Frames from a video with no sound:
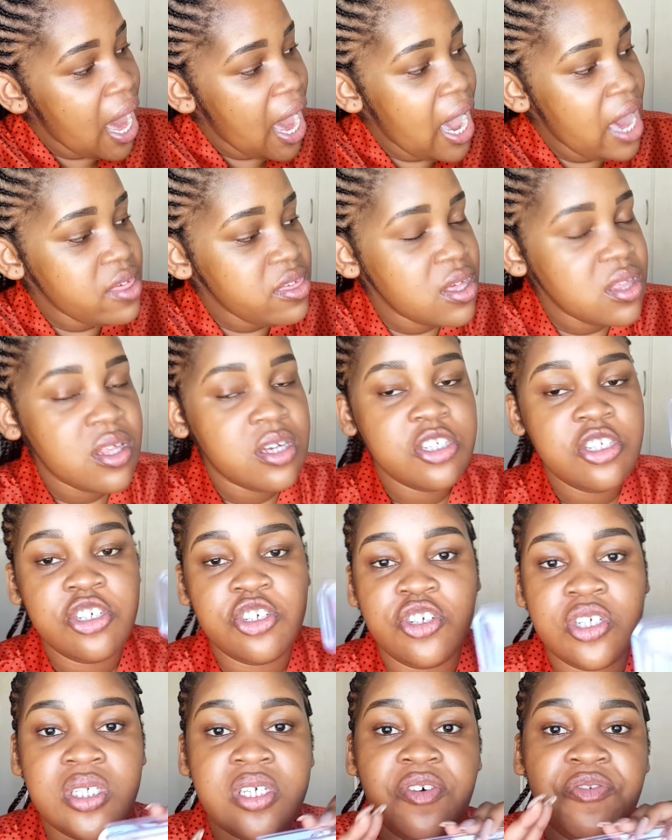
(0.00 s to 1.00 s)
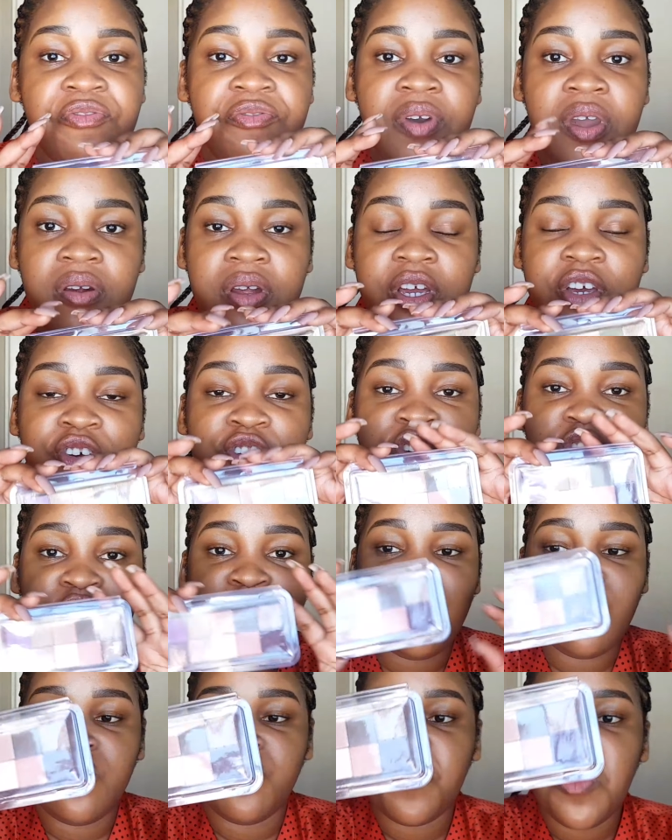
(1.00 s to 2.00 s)
I think this is just a very
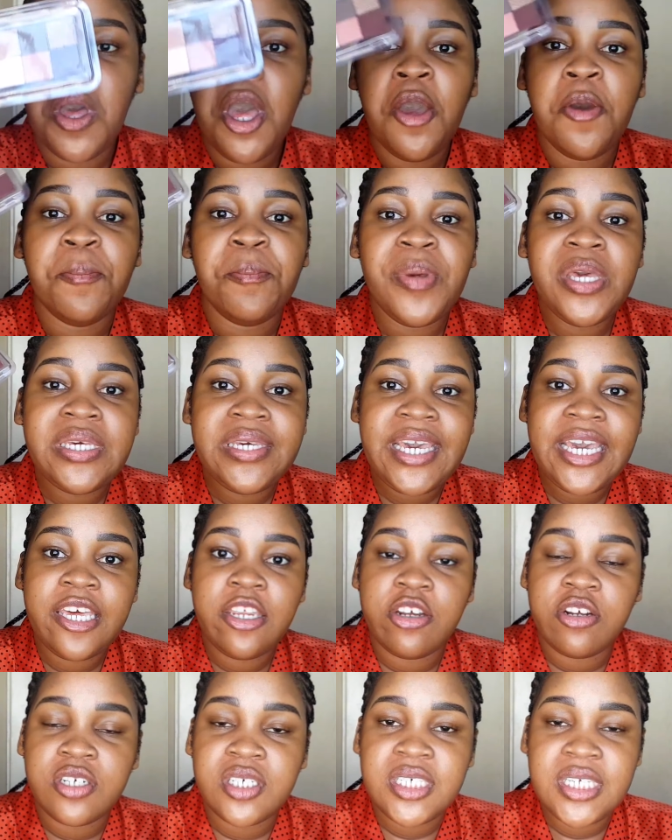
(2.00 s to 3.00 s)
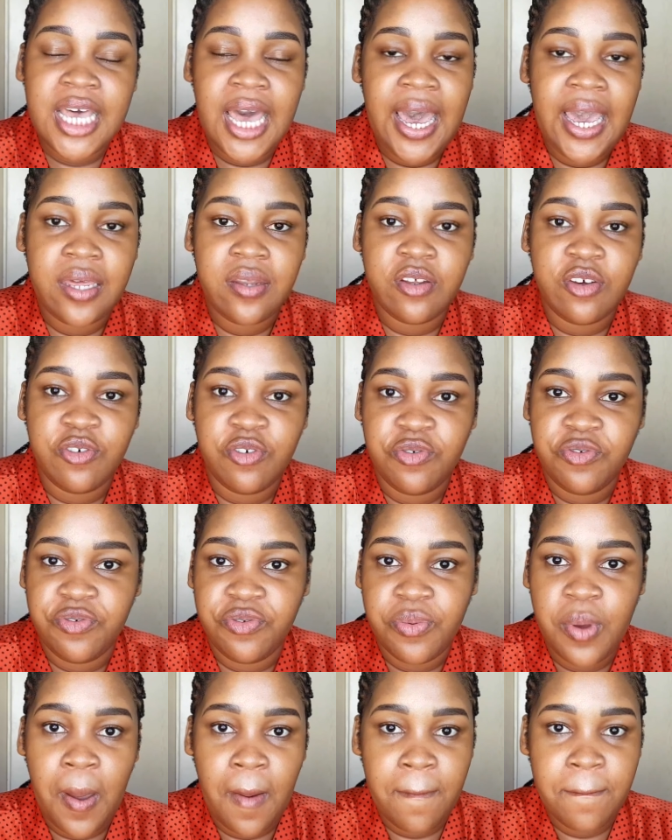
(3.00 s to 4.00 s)
cute beginner's kind of
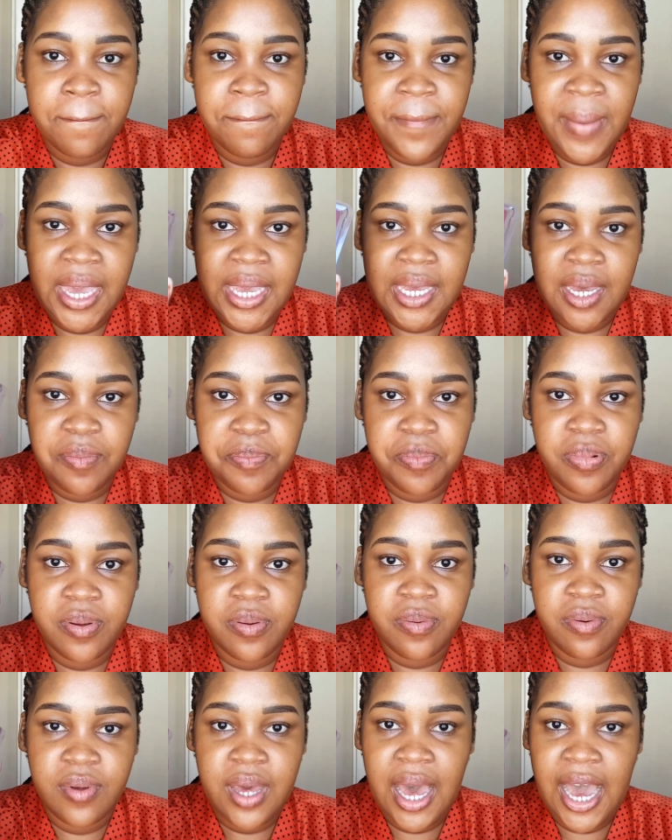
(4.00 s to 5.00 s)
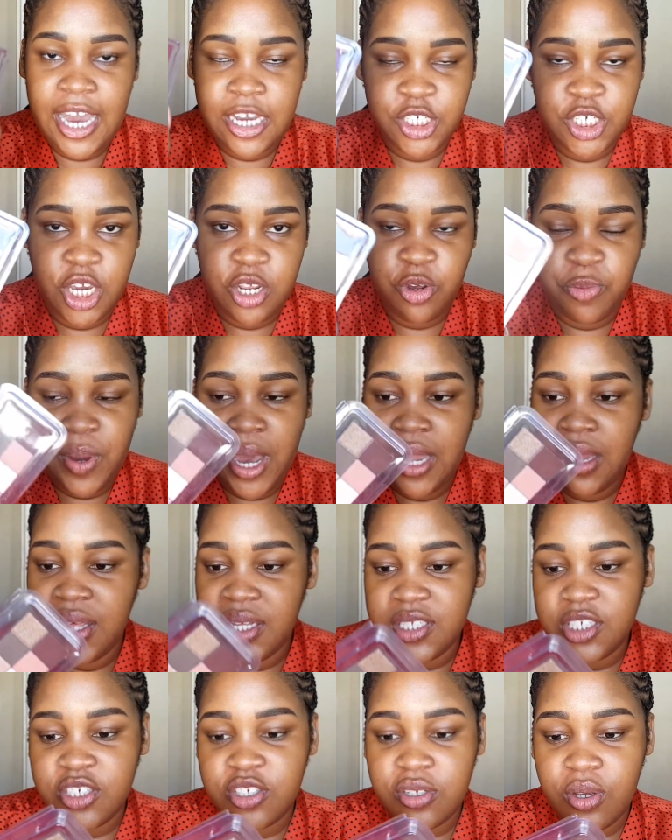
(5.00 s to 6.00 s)
makeup eyeshadow
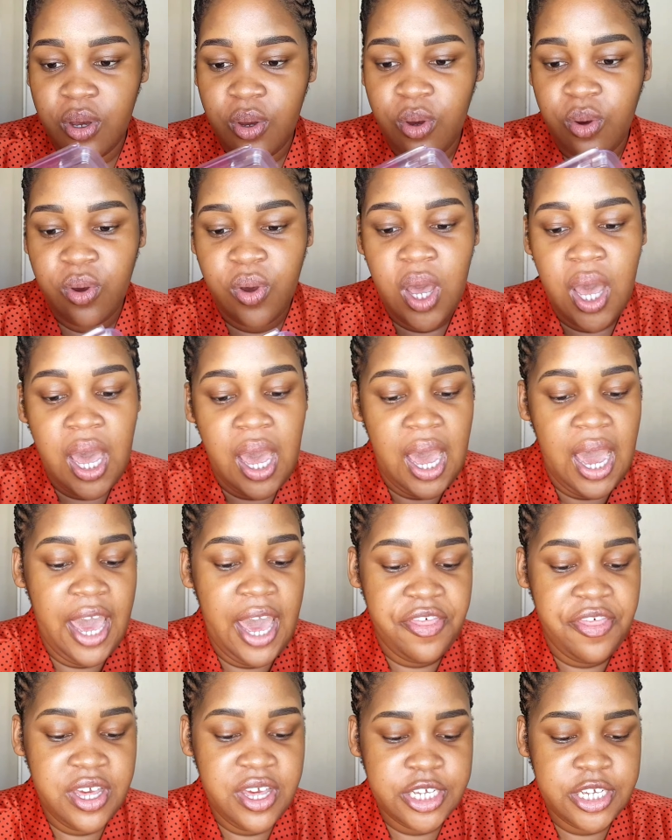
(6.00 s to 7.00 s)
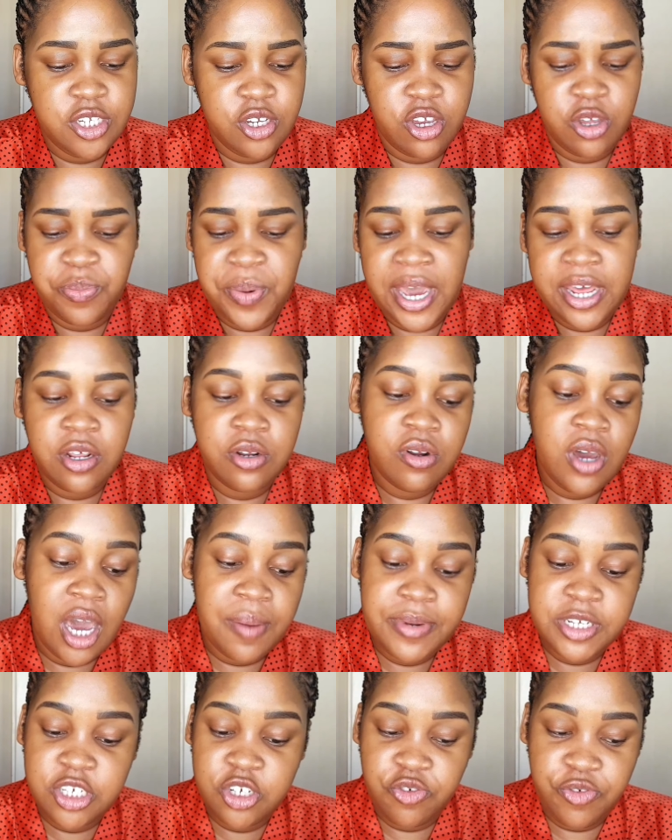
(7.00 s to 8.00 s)
palette, so I think it's a good buy. I don't know how
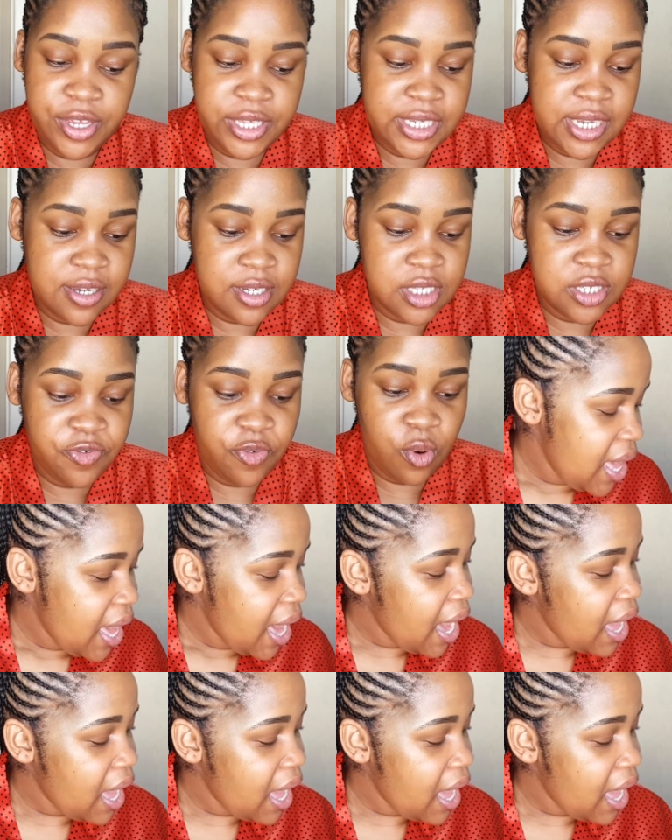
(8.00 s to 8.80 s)
much it retails for.